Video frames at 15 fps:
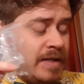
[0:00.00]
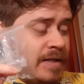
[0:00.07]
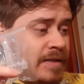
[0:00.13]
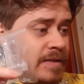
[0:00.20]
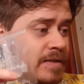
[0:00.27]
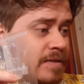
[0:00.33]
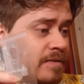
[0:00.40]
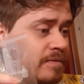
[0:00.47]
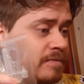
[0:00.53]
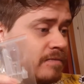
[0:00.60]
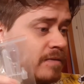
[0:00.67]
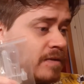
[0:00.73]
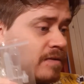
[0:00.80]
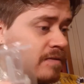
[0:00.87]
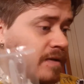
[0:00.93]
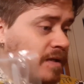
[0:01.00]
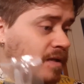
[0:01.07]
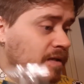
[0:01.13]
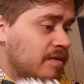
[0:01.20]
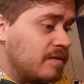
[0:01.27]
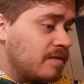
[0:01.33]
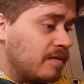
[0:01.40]
So let's go ahead and
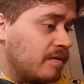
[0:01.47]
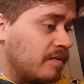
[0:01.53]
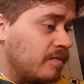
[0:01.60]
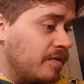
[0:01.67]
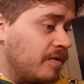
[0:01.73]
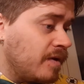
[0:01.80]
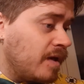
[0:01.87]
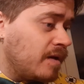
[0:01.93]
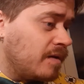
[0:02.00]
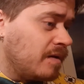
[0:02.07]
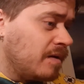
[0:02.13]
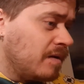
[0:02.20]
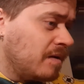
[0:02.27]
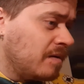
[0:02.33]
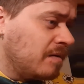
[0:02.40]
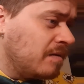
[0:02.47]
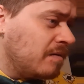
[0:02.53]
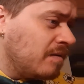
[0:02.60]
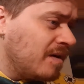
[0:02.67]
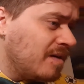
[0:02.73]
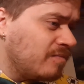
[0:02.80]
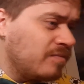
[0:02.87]
get started with that.
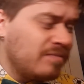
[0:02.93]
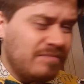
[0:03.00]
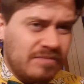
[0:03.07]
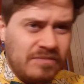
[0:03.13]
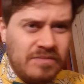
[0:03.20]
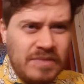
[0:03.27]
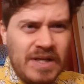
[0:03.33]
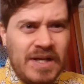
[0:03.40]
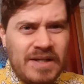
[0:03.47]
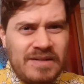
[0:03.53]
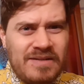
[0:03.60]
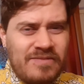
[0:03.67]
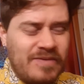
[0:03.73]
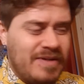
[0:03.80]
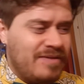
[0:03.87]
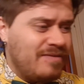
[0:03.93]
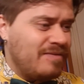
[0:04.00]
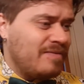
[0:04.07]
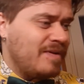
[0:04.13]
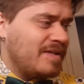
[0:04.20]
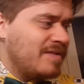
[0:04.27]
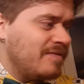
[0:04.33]
Well, let's read through the
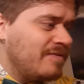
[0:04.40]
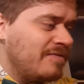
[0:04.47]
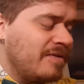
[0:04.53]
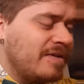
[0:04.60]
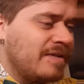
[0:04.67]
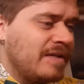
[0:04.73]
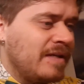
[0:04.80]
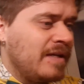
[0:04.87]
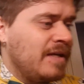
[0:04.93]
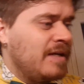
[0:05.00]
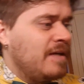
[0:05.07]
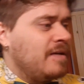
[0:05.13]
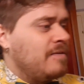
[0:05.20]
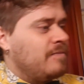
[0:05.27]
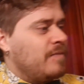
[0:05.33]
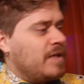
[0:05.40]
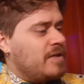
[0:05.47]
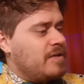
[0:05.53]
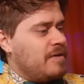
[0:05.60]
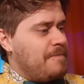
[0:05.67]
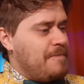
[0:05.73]
rest of it first, make sure.